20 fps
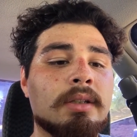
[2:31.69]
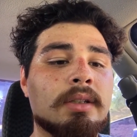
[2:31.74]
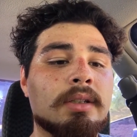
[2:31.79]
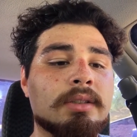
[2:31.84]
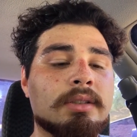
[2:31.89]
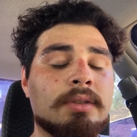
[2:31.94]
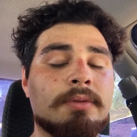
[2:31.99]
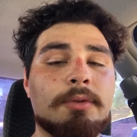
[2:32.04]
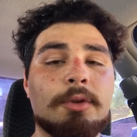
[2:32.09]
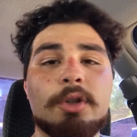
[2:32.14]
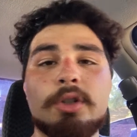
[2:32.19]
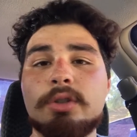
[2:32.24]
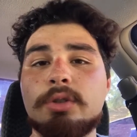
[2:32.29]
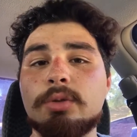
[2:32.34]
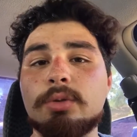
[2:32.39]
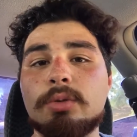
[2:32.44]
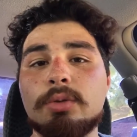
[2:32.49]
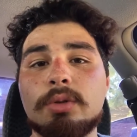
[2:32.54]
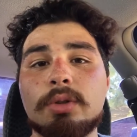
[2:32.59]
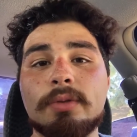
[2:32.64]
because if you're in
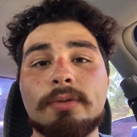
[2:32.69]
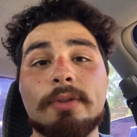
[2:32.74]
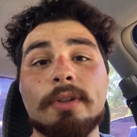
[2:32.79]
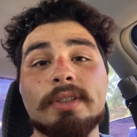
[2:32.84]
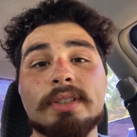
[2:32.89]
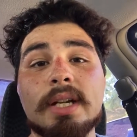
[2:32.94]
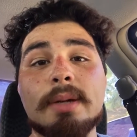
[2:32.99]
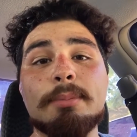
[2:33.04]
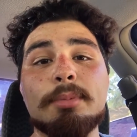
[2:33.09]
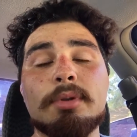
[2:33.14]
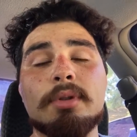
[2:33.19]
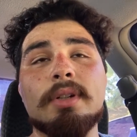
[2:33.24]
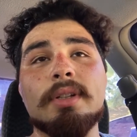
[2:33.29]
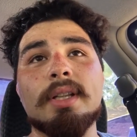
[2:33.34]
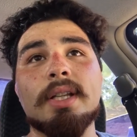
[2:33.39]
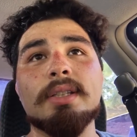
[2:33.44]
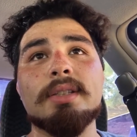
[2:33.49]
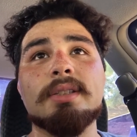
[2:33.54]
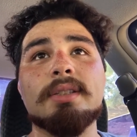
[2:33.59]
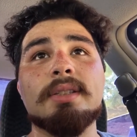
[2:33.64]
school, for example,
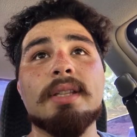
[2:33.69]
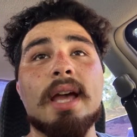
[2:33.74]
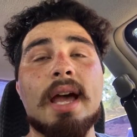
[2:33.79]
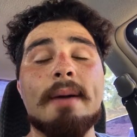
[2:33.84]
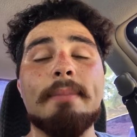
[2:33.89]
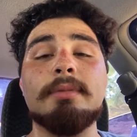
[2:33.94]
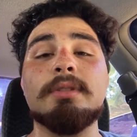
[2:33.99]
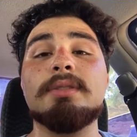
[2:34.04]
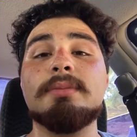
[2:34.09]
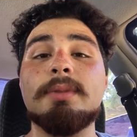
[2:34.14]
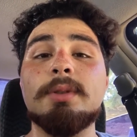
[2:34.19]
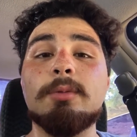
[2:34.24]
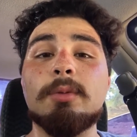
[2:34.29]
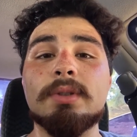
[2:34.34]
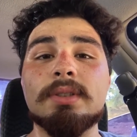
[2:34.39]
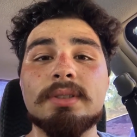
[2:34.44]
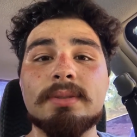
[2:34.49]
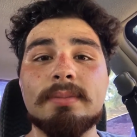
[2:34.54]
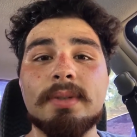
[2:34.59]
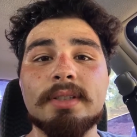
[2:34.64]
that that happened to me
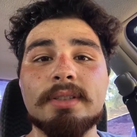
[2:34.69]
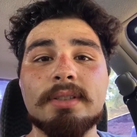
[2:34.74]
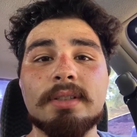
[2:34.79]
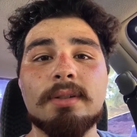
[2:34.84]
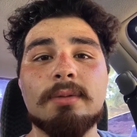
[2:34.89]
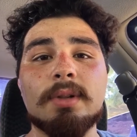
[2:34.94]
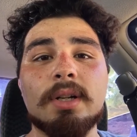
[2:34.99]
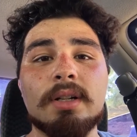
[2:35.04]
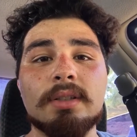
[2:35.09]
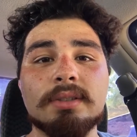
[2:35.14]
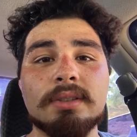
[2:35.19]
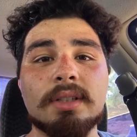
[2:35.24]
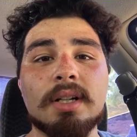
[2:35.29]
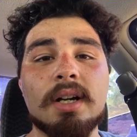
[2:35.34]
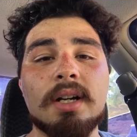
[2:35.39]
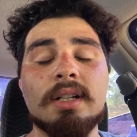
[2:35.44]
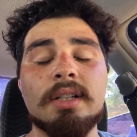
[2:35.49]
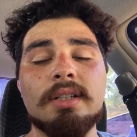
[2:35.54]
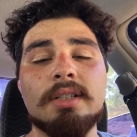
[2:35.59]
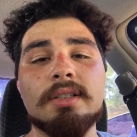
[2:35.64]
one semester when I was in
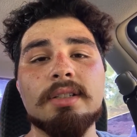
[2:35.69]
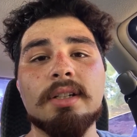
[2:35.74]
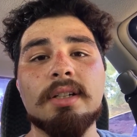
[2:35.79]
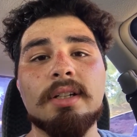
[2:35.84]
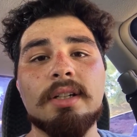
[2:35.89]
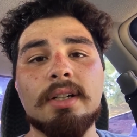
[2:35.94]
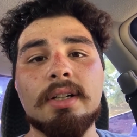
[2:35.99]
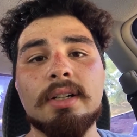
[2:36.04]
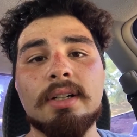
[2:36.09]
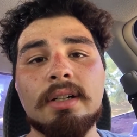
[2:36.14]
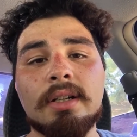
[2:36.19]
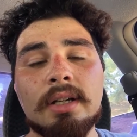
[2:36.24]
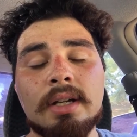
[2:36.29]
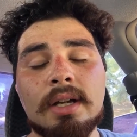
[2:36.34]
college. Uh,